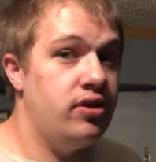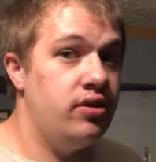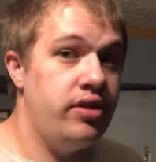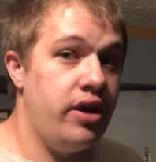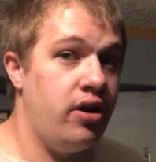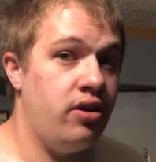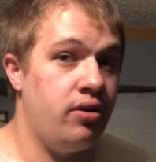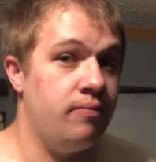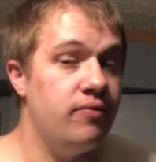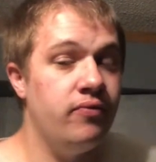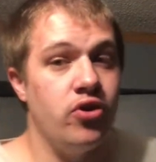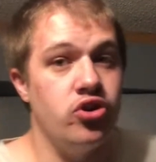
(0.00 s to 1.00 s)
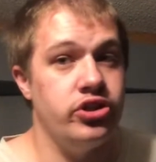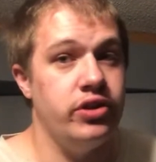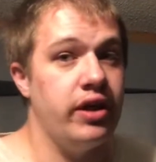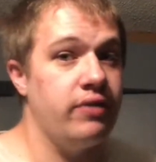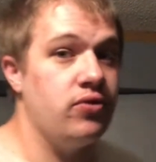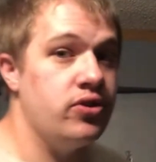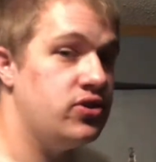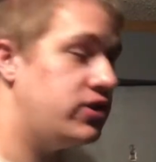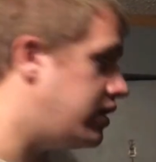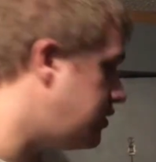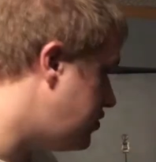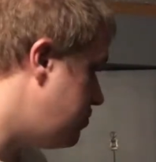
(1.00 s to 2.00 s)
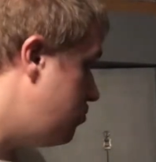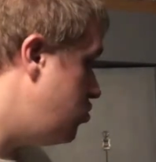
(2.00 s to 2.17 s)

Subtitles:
their version. Like for instance,